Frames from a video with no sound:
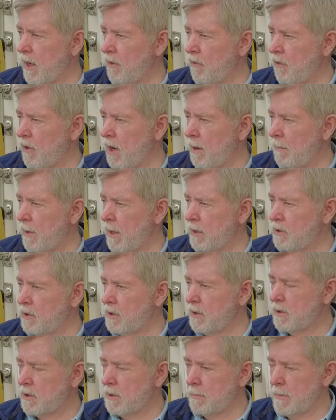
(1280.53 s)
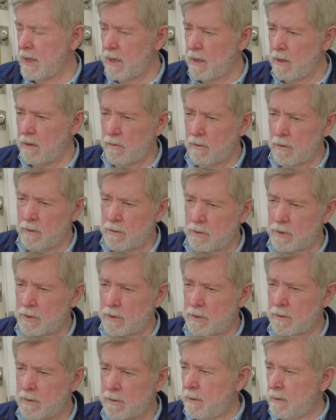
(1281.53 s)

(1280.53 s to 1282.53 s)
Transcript: I thought I might see some eagles.